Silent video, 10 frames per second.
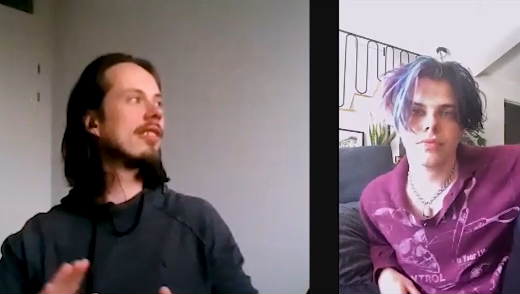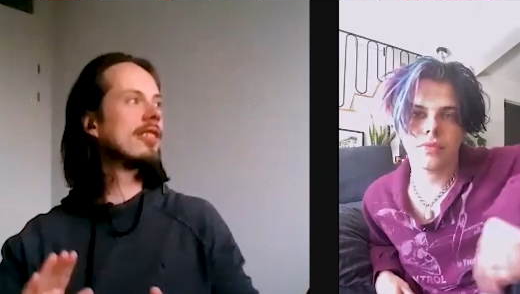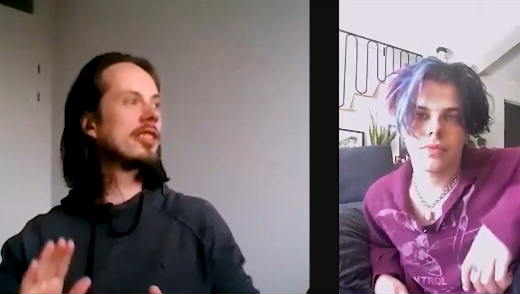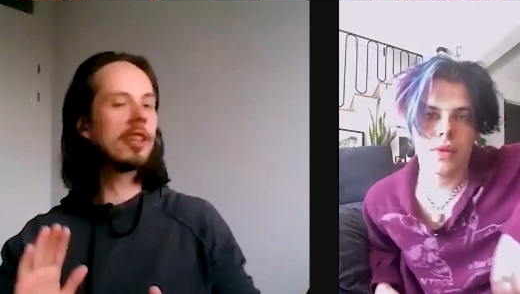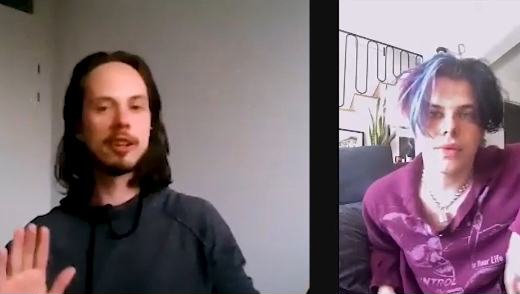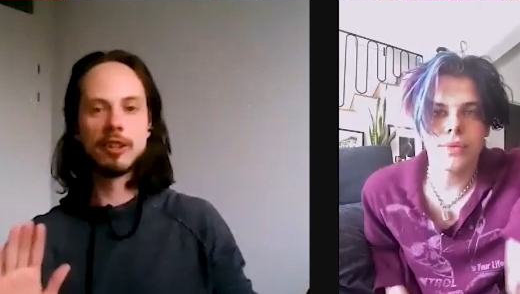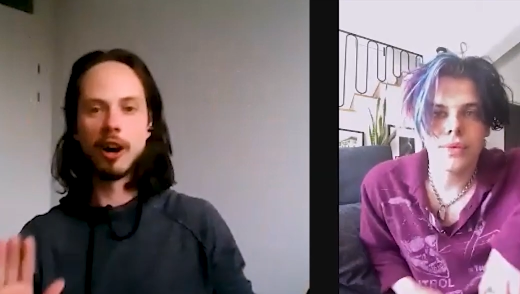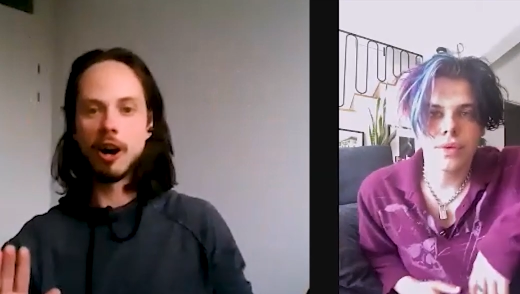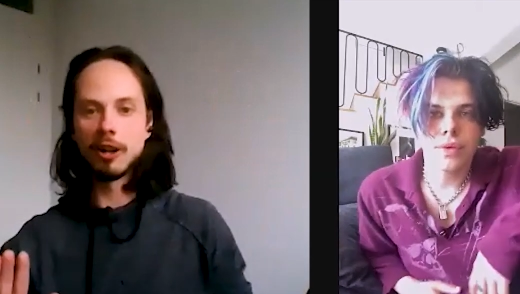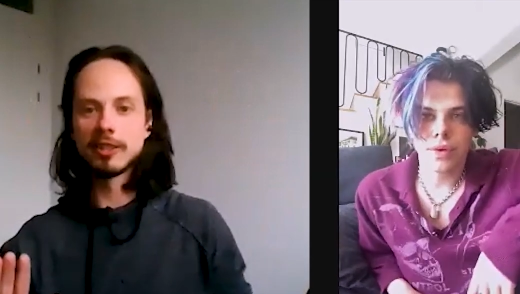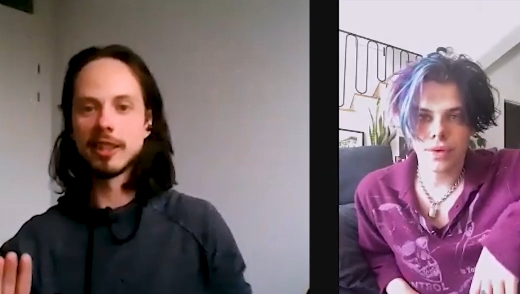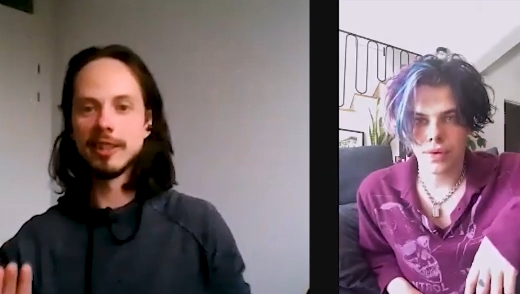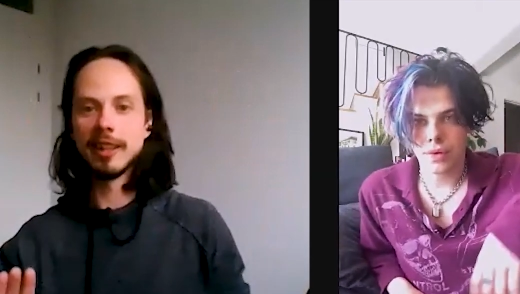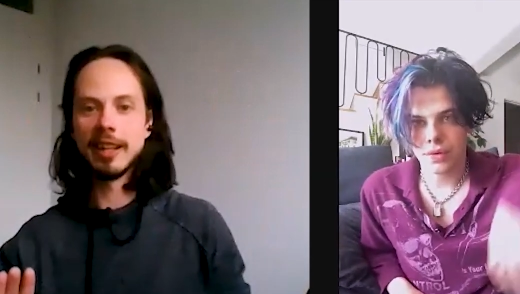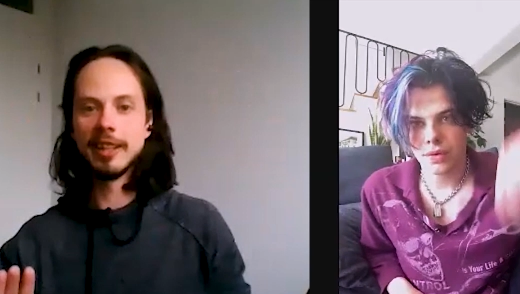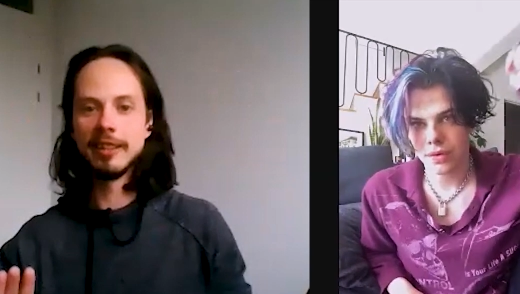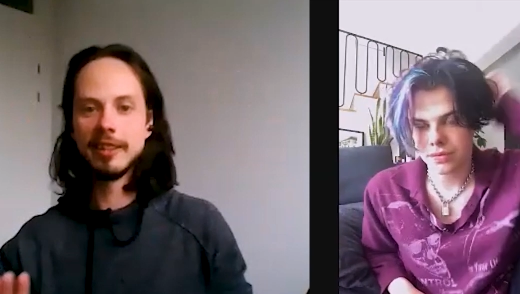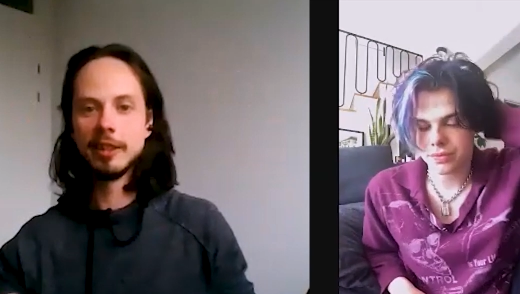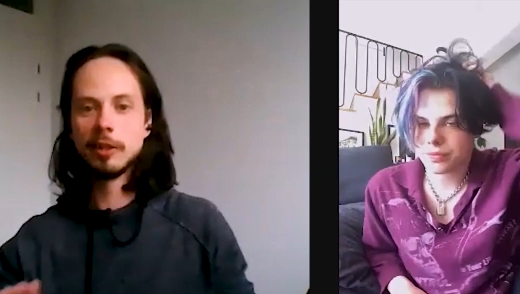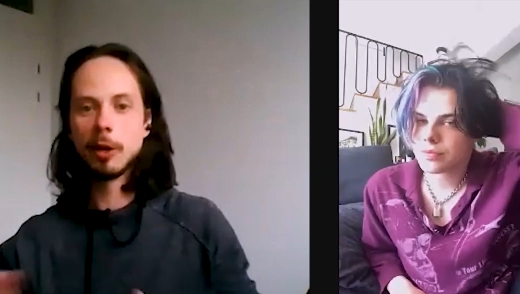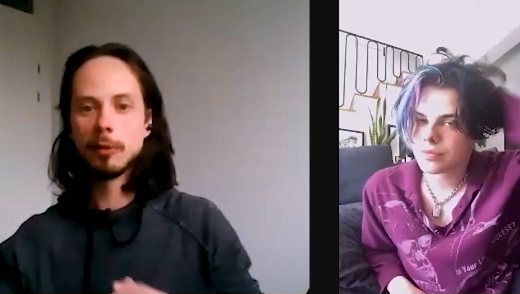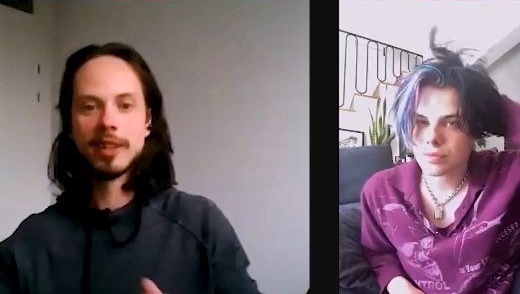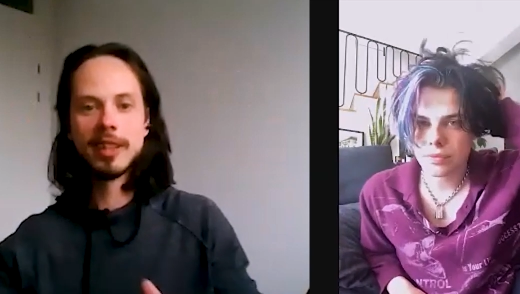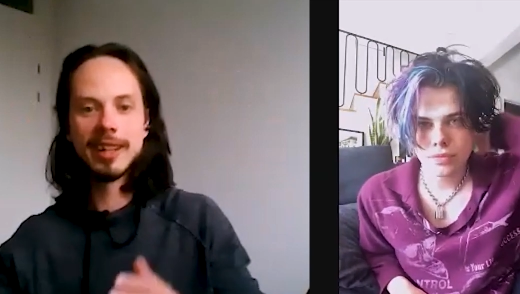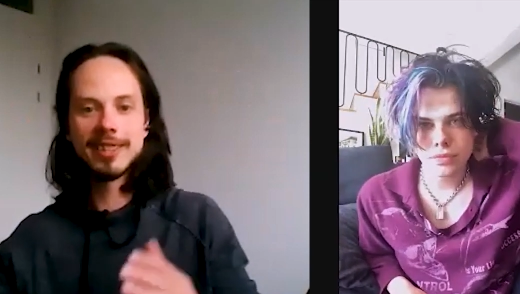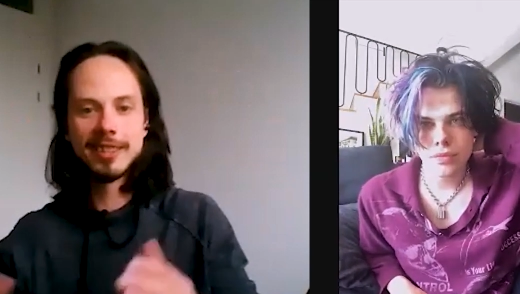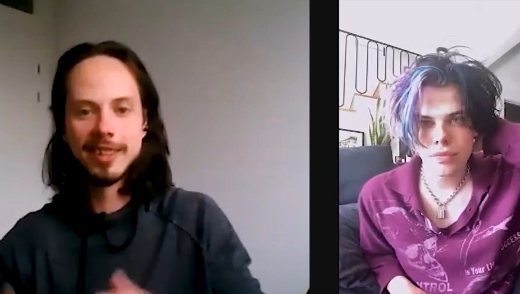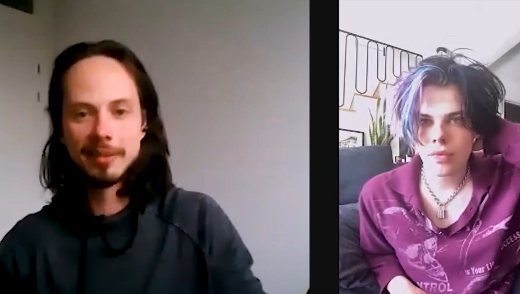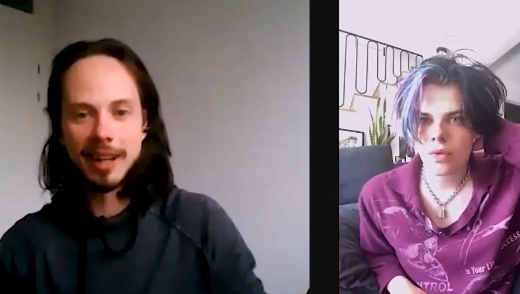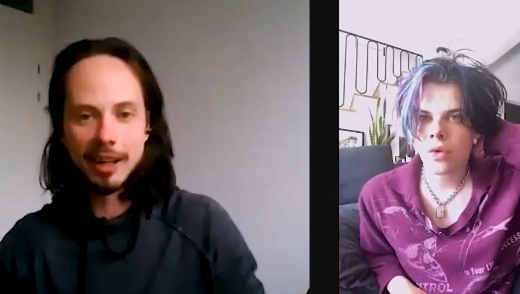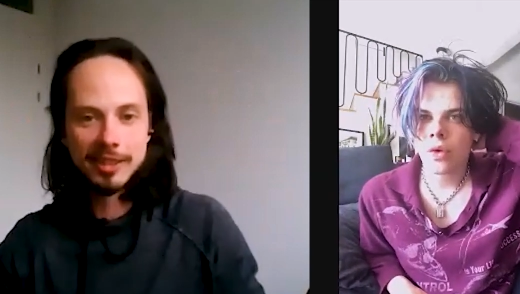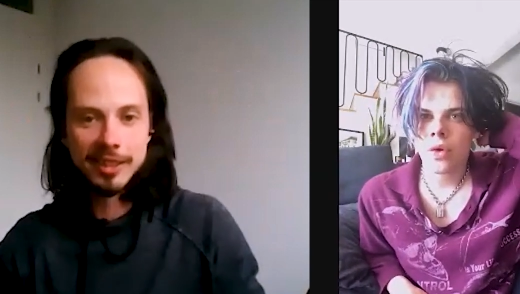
Speaker 1: sudden halt, and you know you don't really get to leave the house.